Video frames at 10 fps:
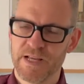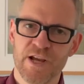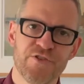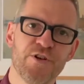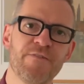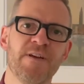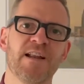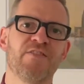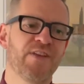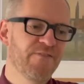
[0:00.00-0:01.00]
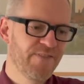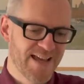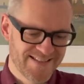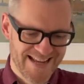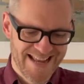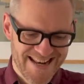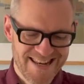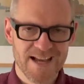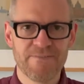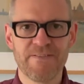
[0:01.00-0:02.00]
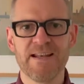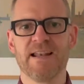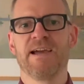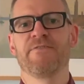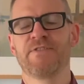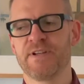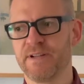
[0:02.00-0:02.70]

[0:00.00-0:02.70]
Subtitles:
Do you feel as if there's nothing left?